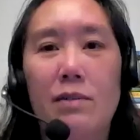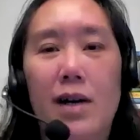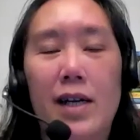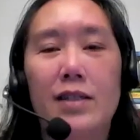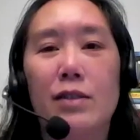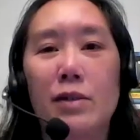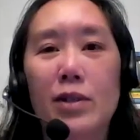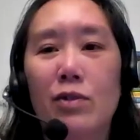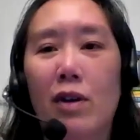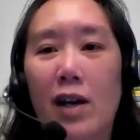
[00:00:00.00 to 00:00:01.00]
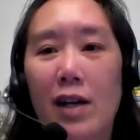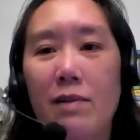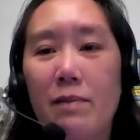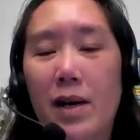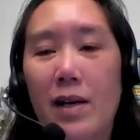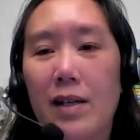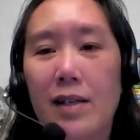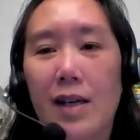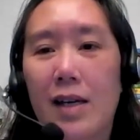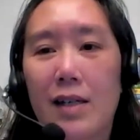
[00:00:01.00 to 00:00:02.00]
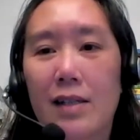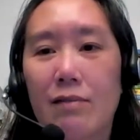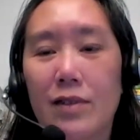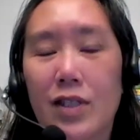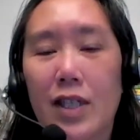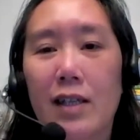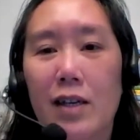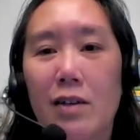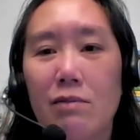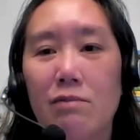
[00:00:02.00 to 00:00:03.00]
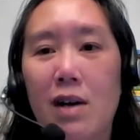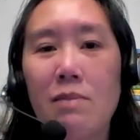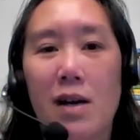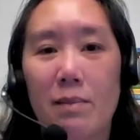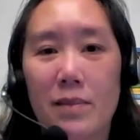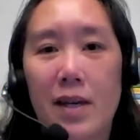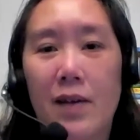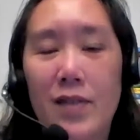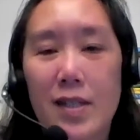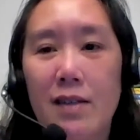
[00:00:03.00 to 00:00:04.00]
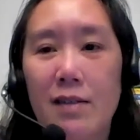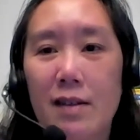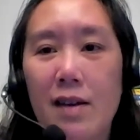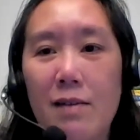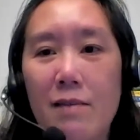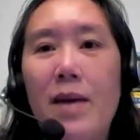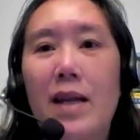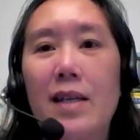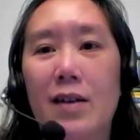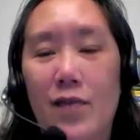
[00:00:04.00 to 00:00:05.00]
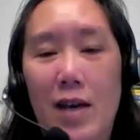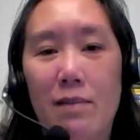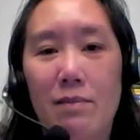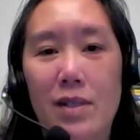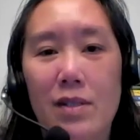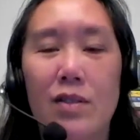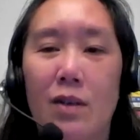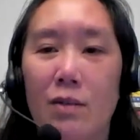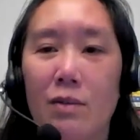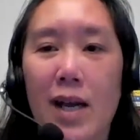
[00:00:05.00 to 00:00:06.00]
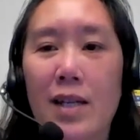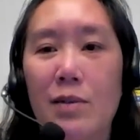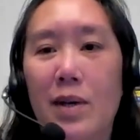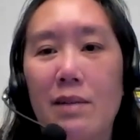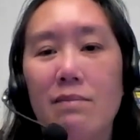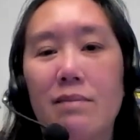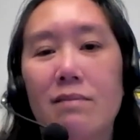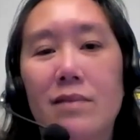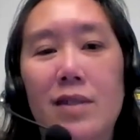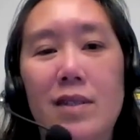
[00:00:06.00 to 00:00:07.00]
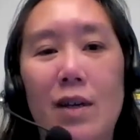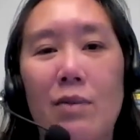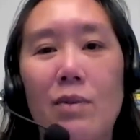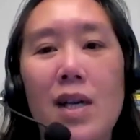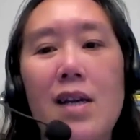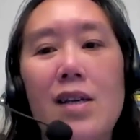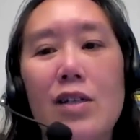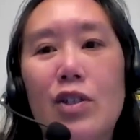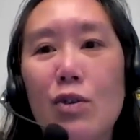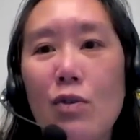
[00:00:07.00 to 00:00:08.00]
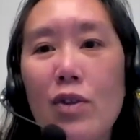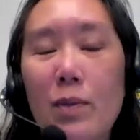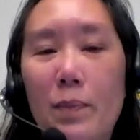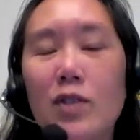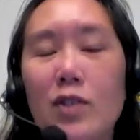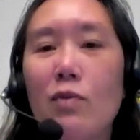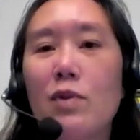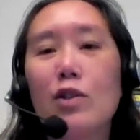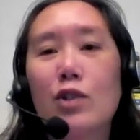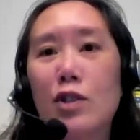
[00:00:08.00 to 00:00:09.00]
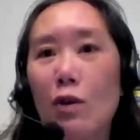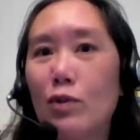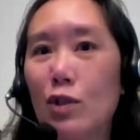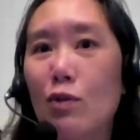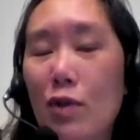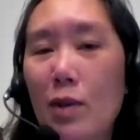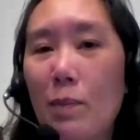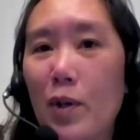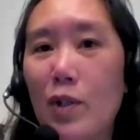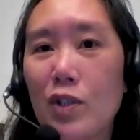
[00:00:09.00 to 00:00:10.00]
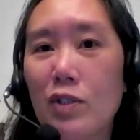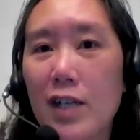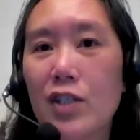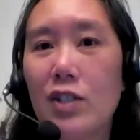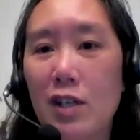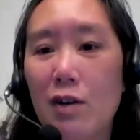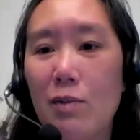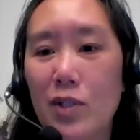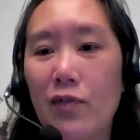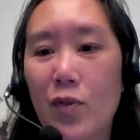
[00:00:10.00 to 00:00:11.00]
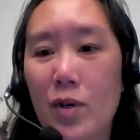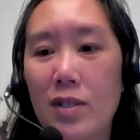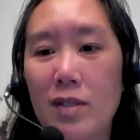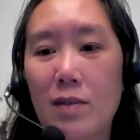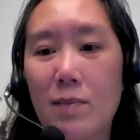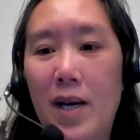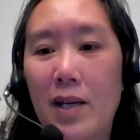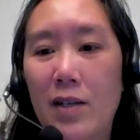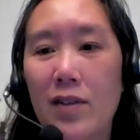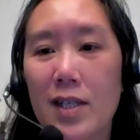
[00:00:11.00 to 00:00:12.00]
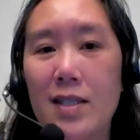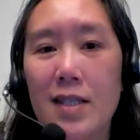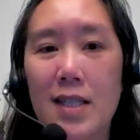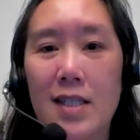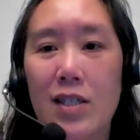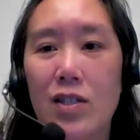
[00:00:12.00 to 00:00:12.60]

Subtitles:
do enjoy my J-Lo rom-coms. I've seen many of them. So anyway, to the Purge election year, which of course inspired this